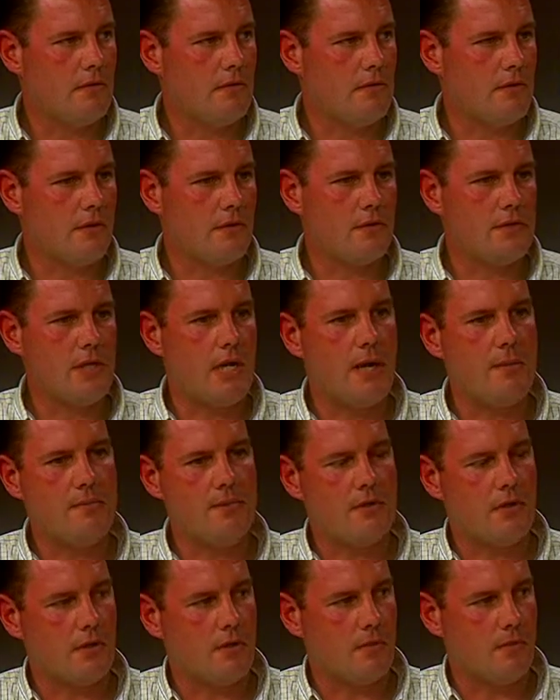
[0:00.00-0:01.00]
Their jobs
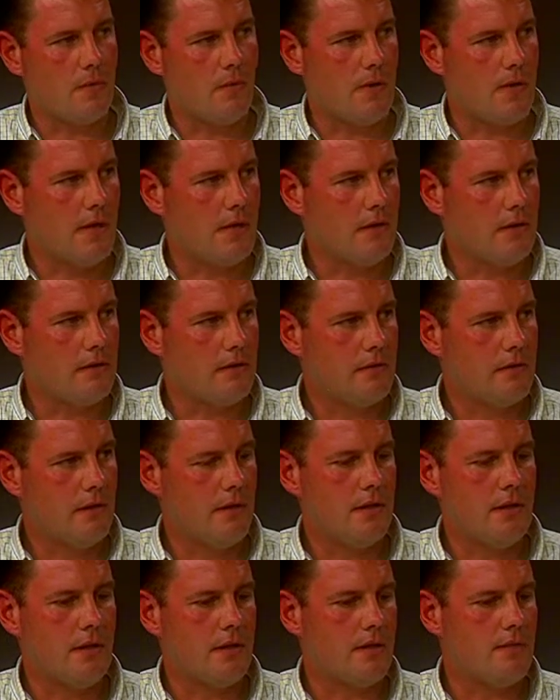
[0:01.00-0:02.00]
took them away, and
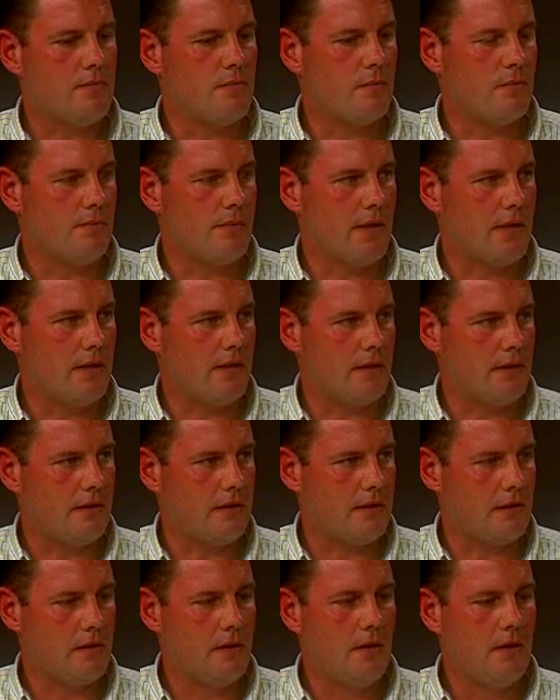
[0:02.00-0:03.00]
then they've moved back to
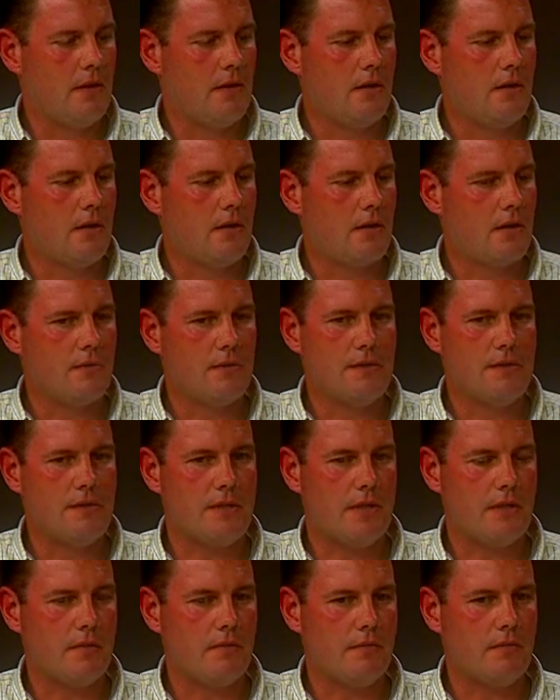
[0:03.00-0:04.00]
here. We just
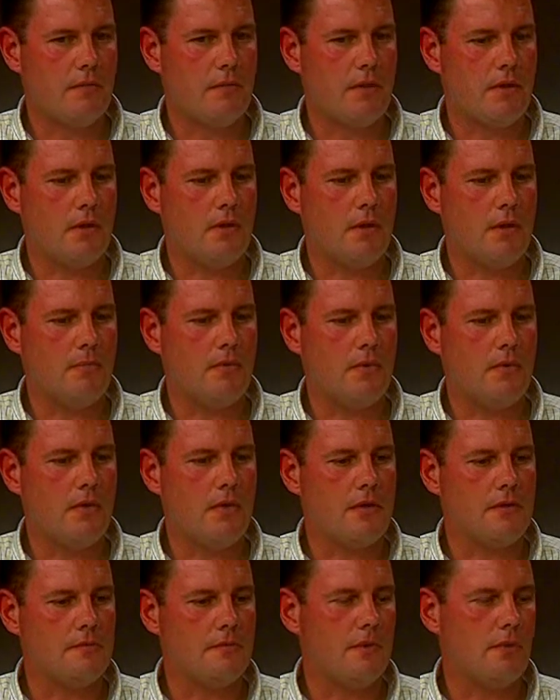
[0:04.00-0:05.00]
had a couple,
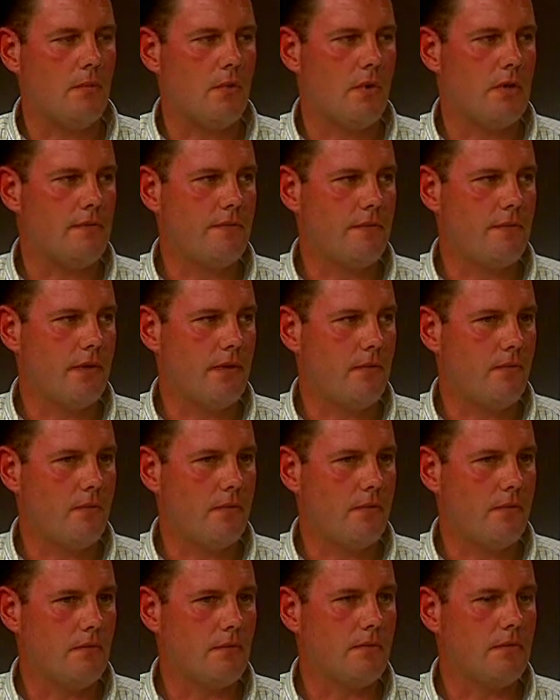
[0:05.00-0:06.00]
husband and wife, that
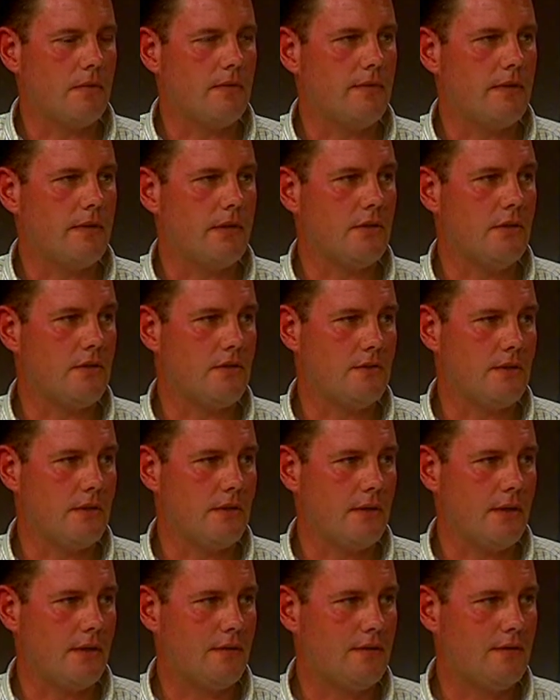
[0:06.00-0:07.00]
were living in Houston,
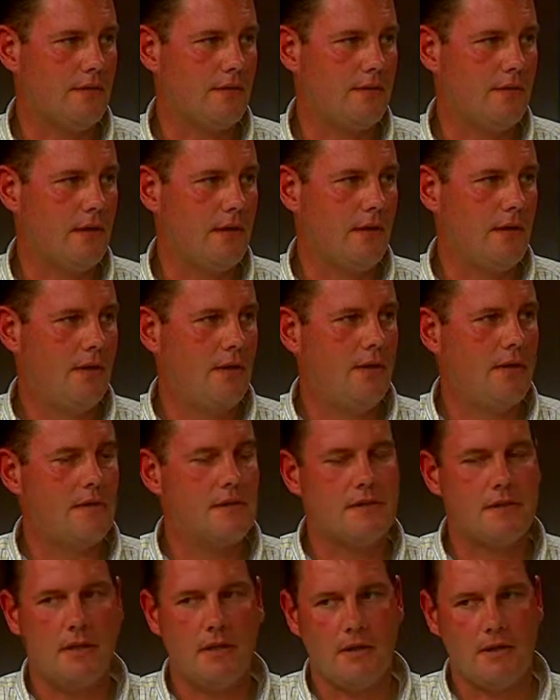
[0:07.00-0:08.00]
Texas,
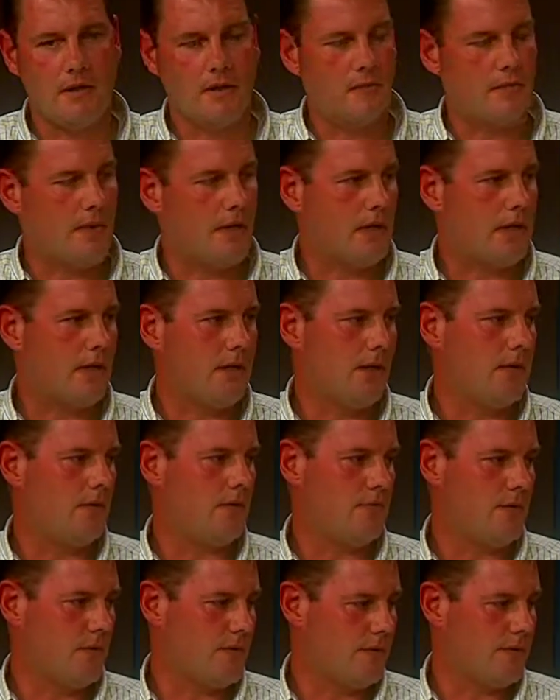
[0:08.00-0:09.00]
decided to come back here and
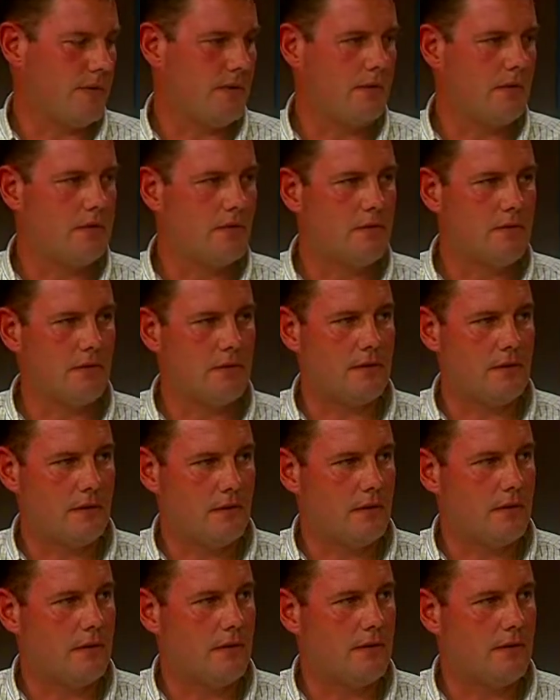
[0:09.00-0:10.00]
move in to
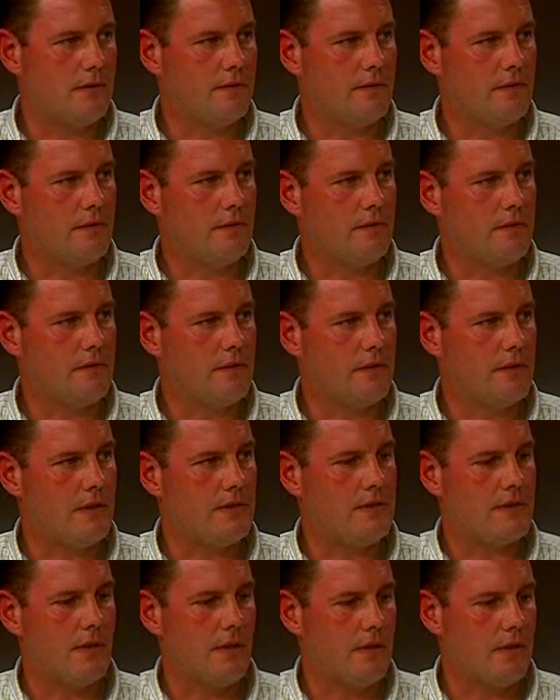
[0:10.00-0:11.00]
Sugar Hill. So they
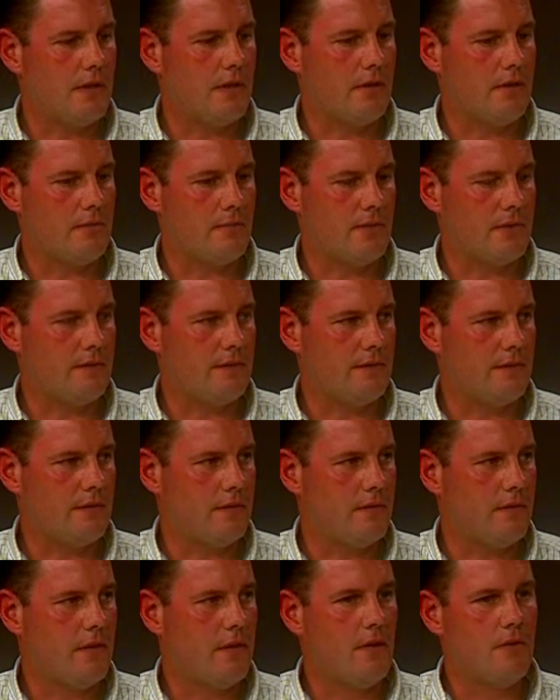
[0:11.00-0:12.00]
started here in
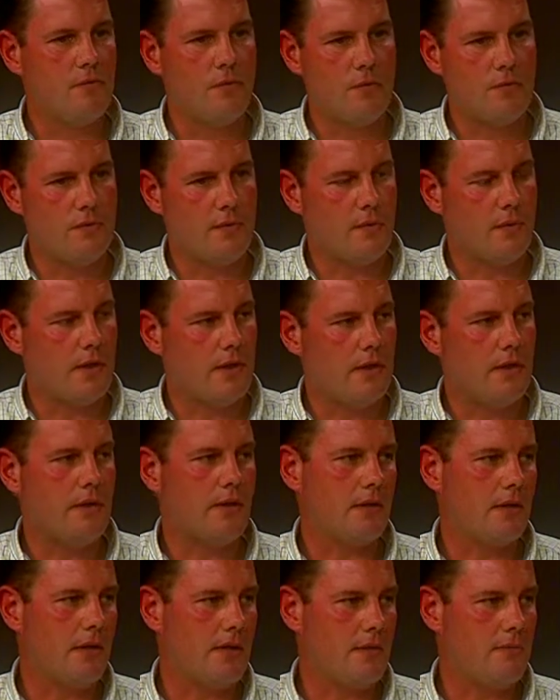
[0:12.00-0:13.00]
Pittsfield, moved away, and
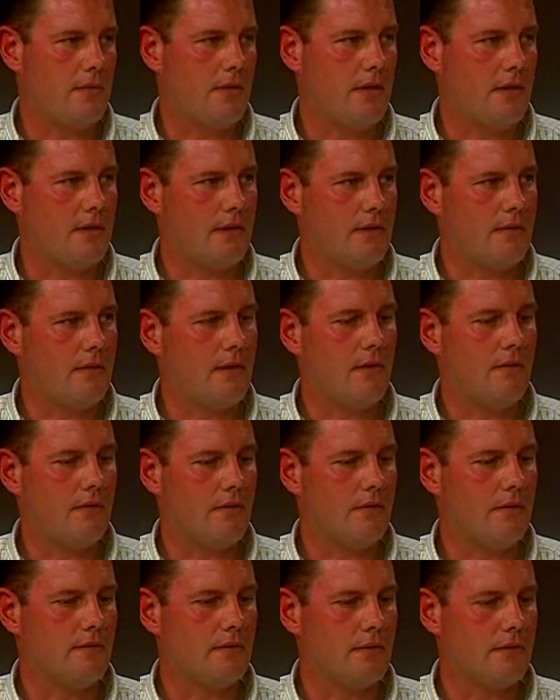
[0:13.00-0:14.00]
then came back, and now we're
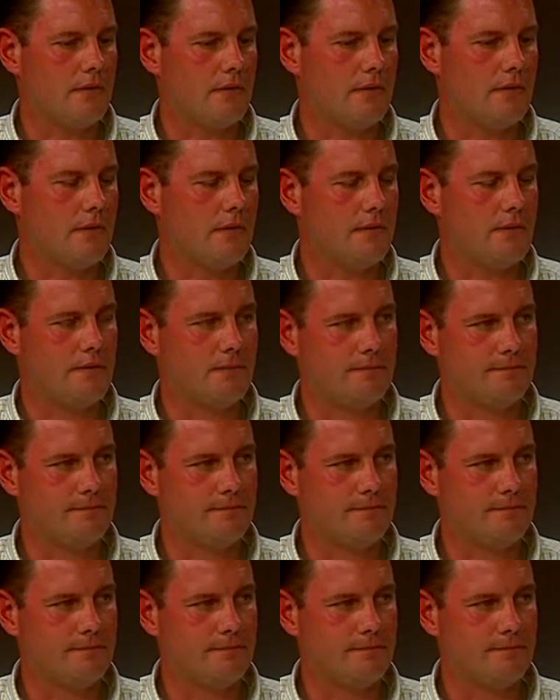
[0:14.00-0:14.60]
living in Sugar Hill.